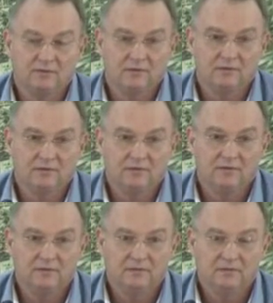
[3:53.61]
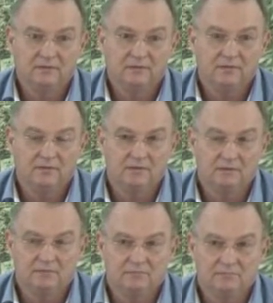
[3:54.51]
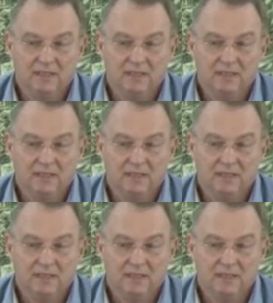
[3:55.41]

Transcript: on, on, on uh,